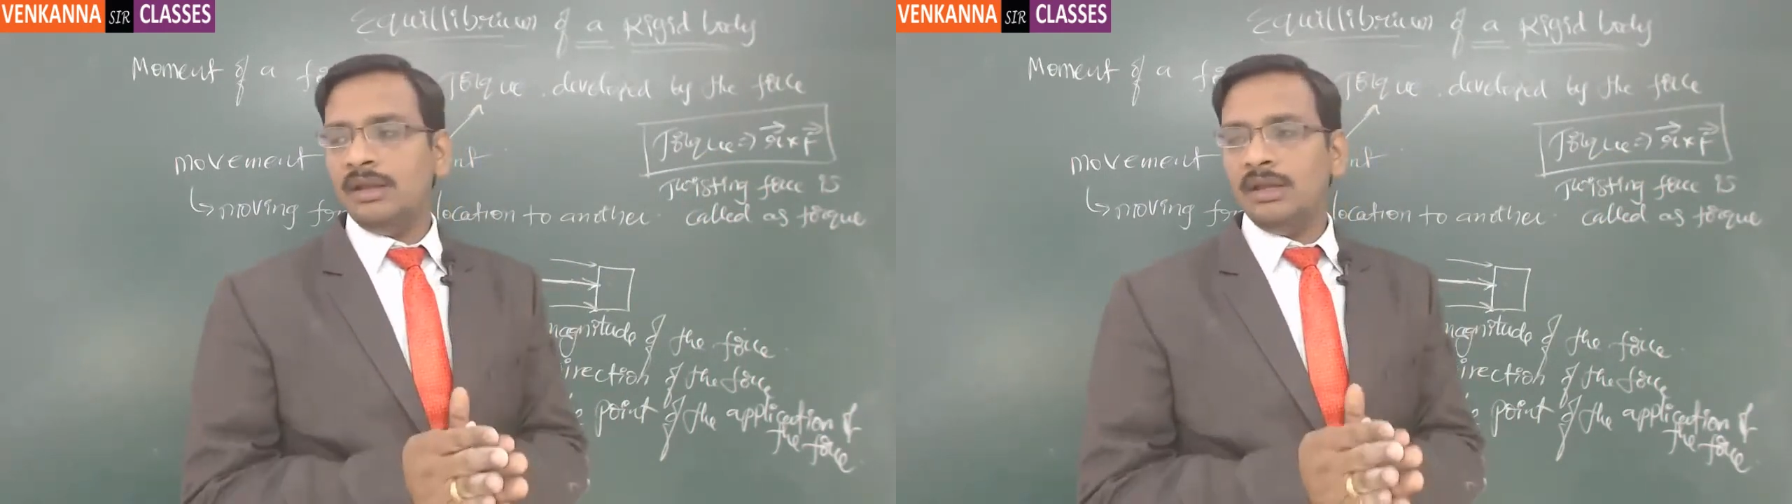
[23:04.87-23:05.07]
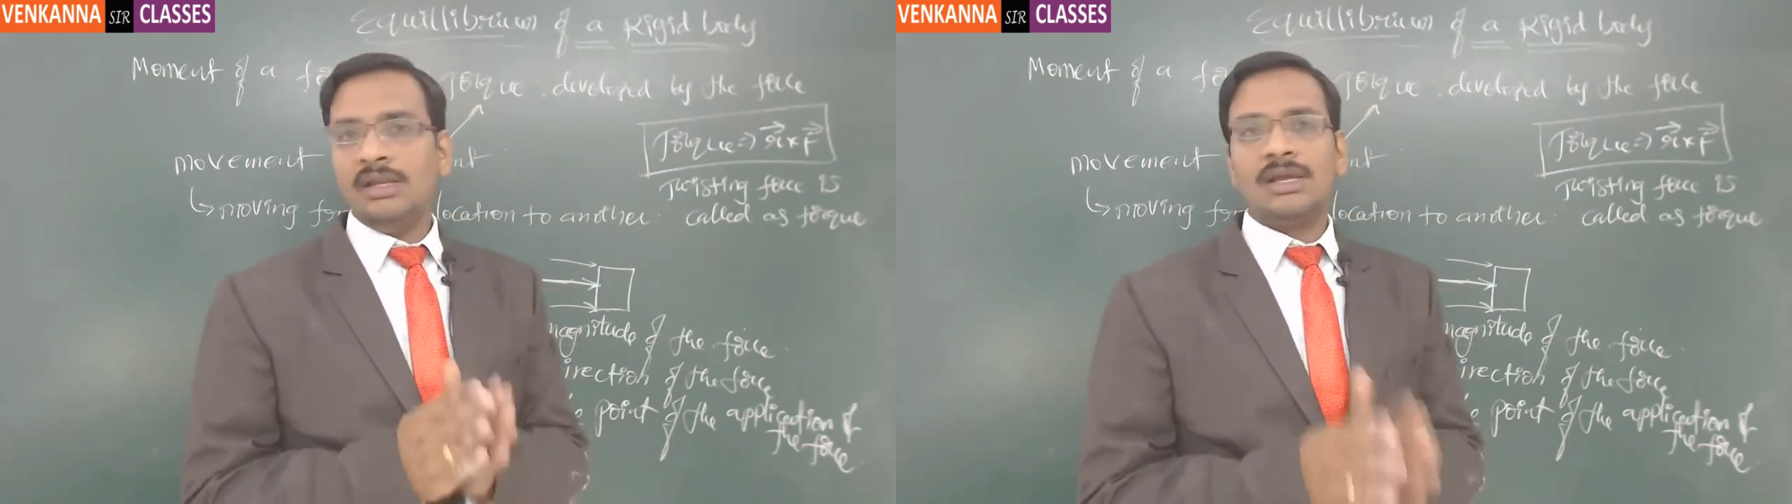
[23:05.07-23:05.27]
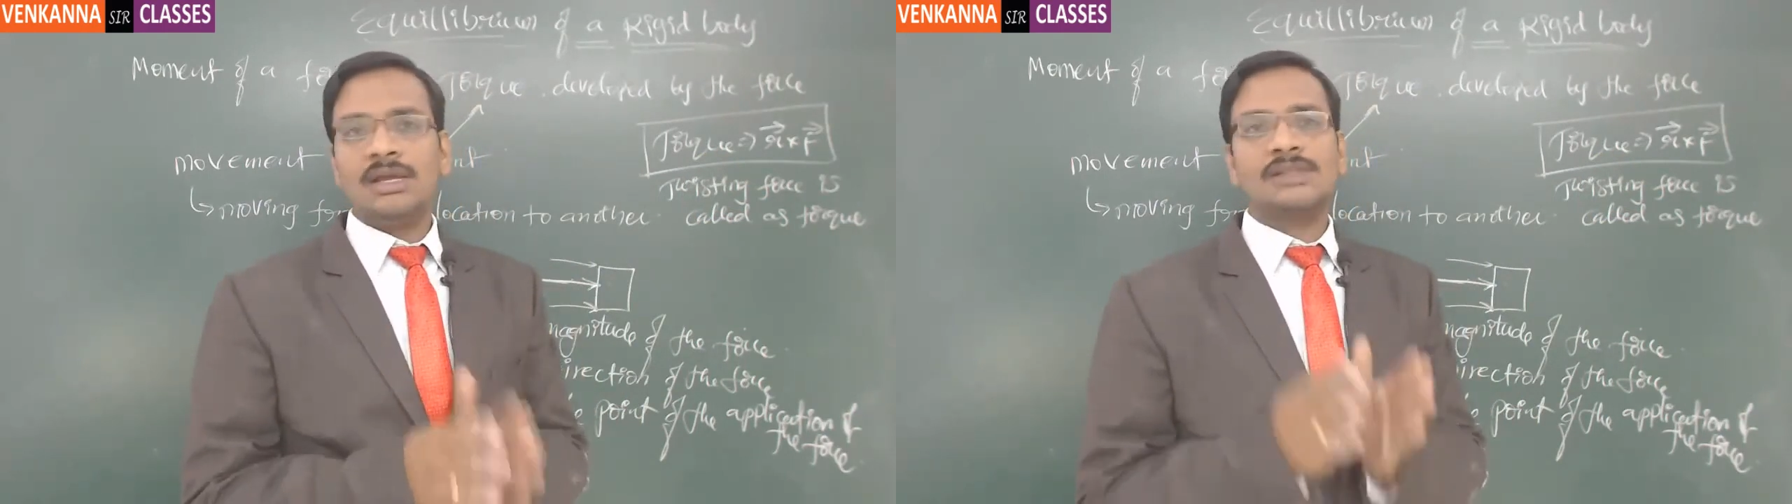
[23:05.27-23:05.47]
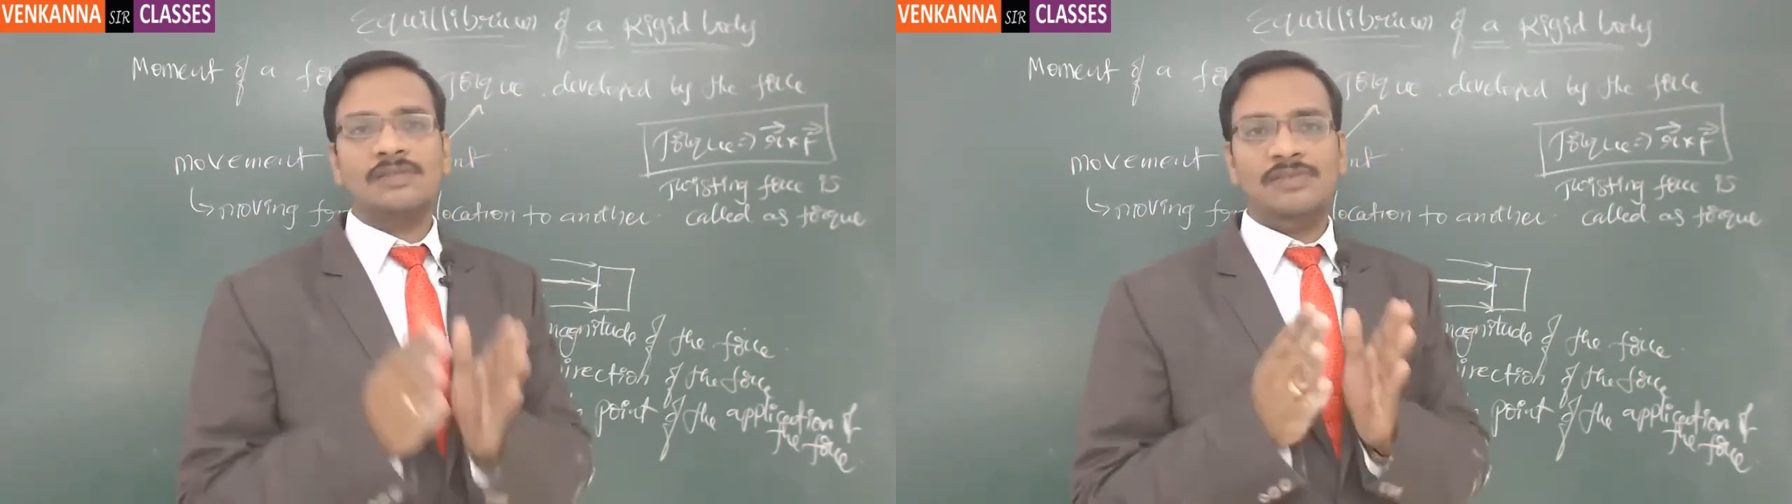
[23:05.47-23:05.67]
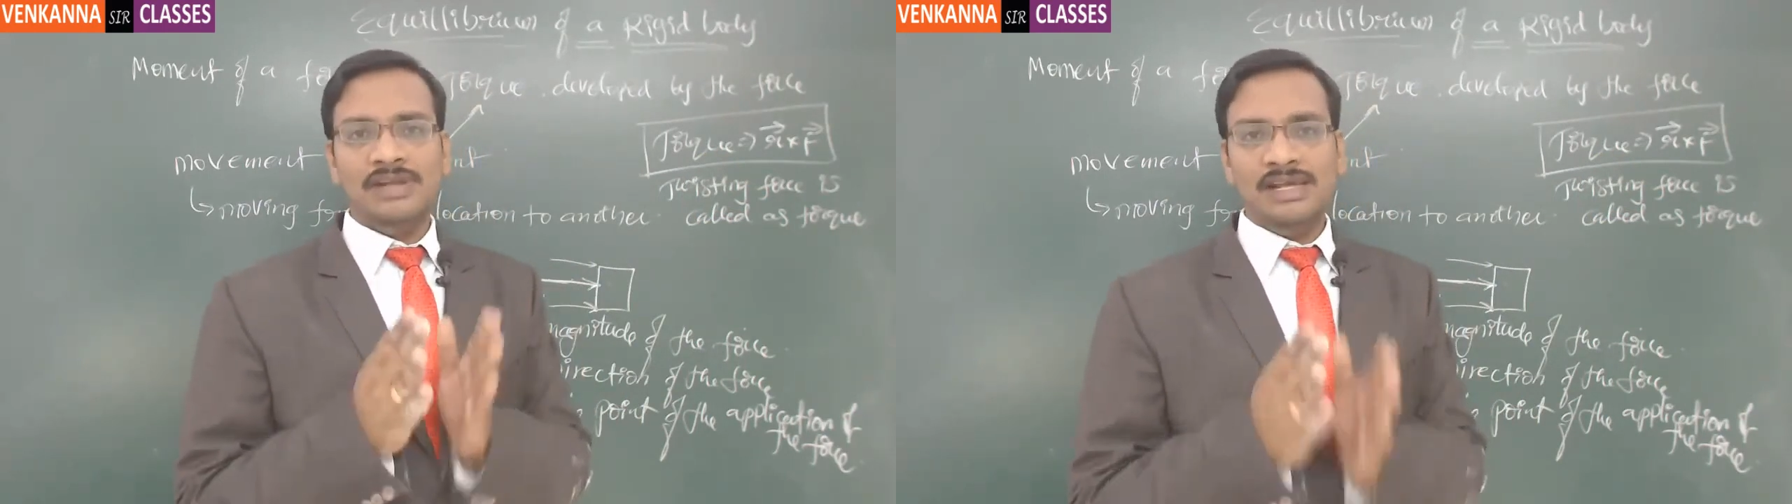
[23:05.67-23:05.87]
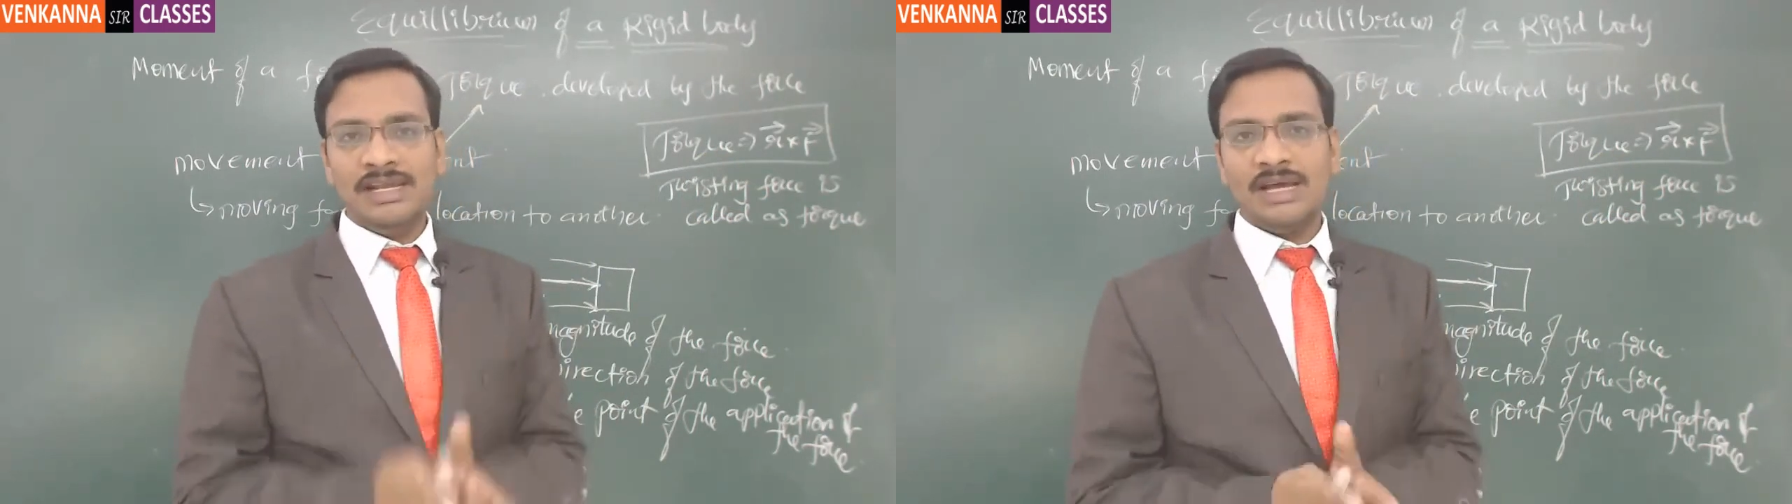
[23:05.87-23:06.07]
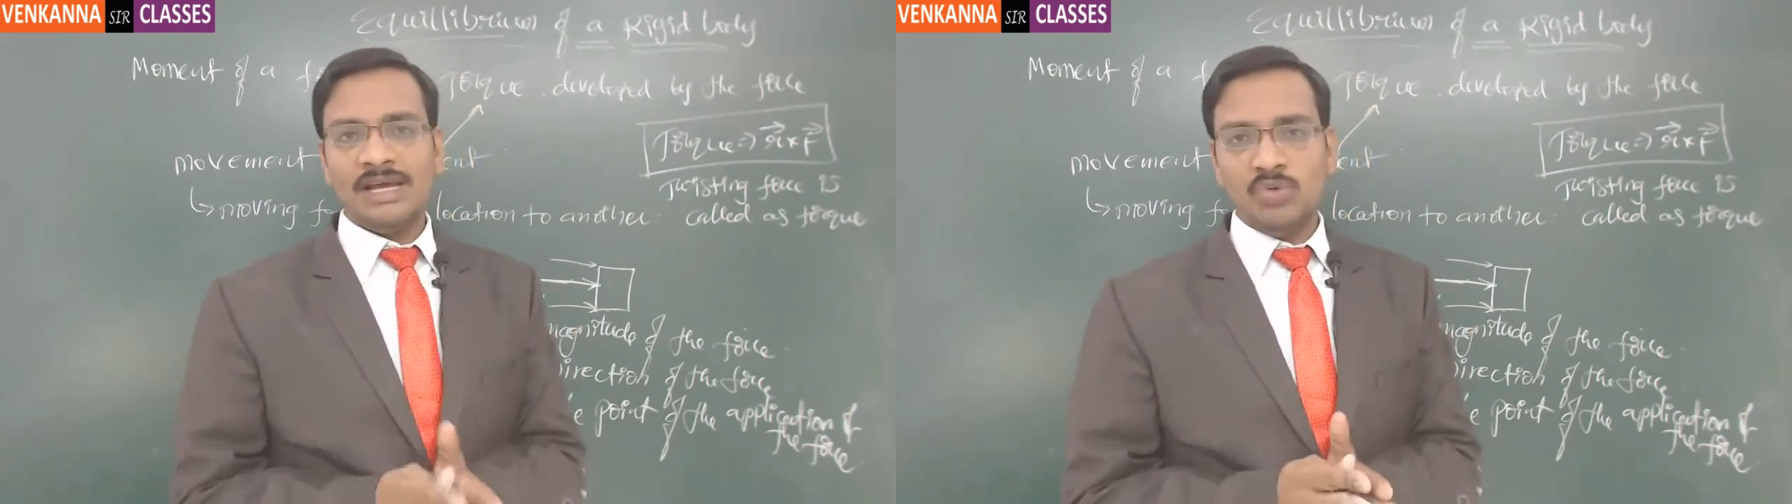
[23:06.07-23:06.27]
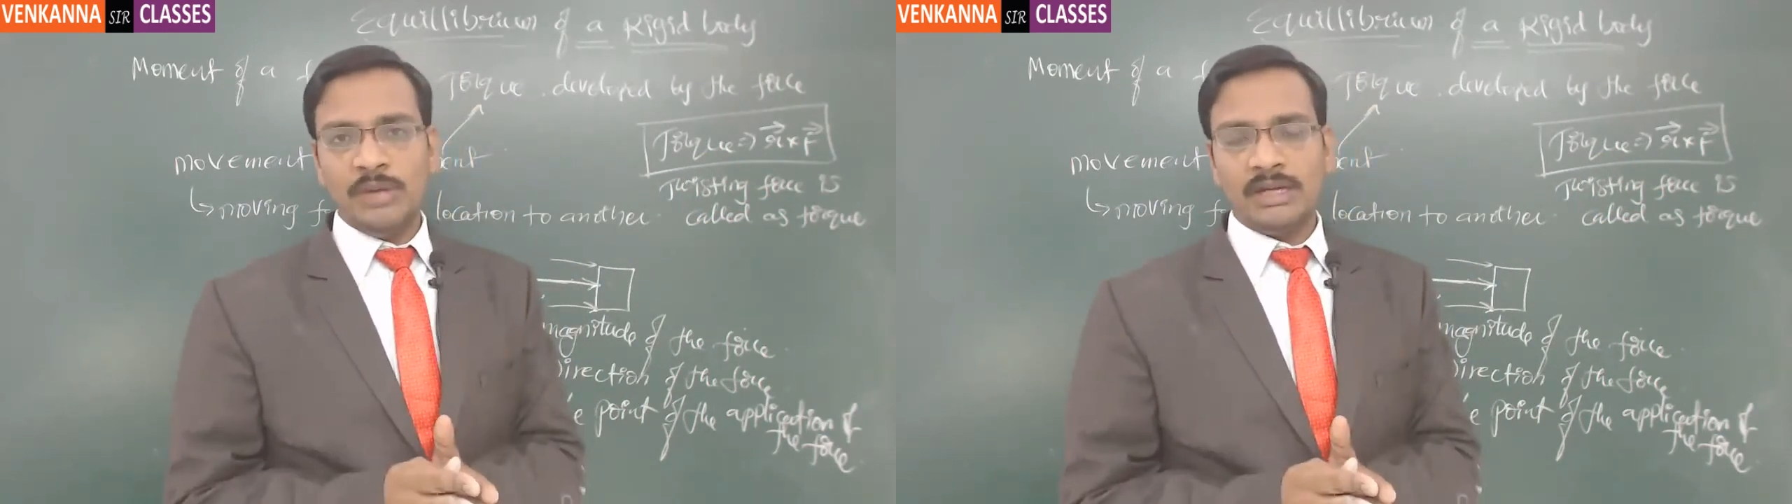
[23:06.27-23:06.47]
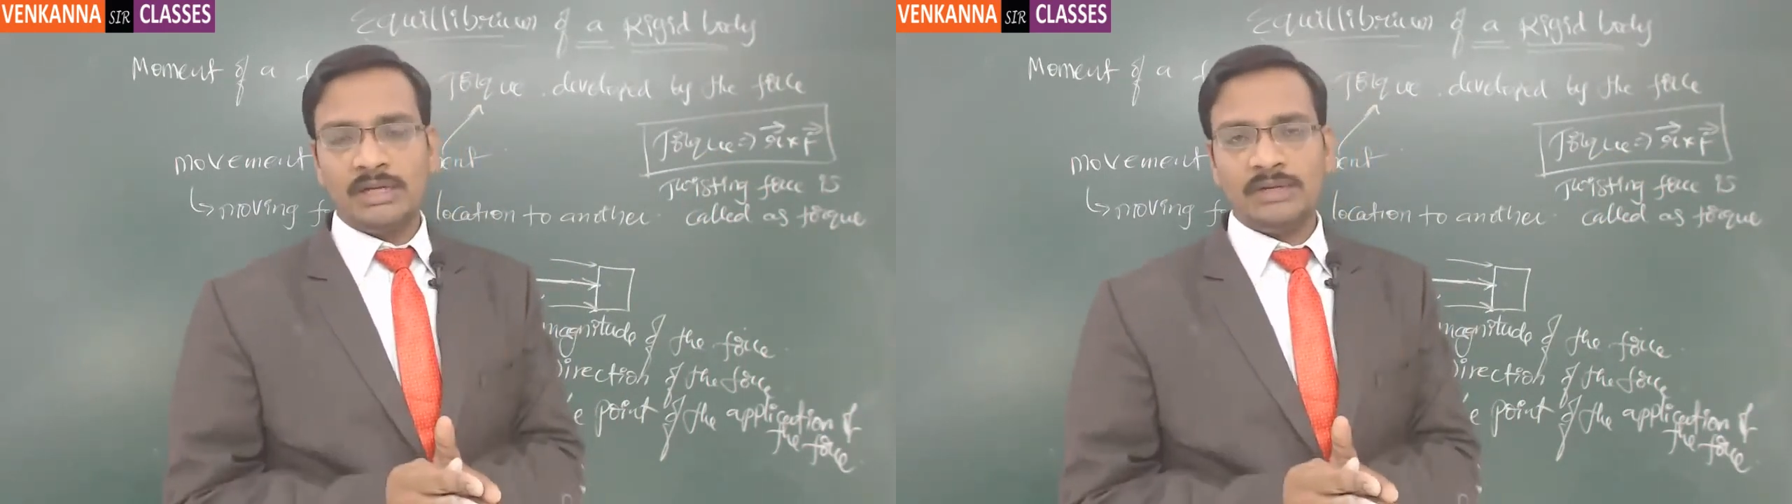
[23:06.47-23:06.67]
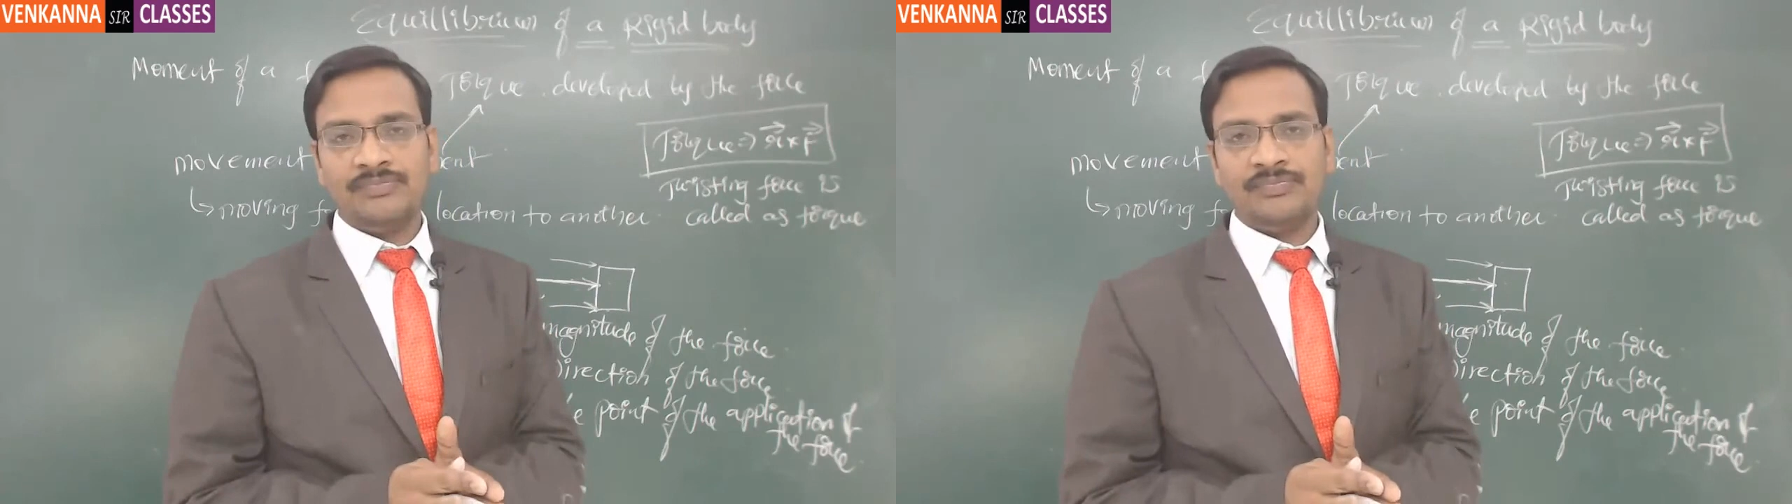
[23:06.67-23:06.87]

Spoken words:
in case of linear movement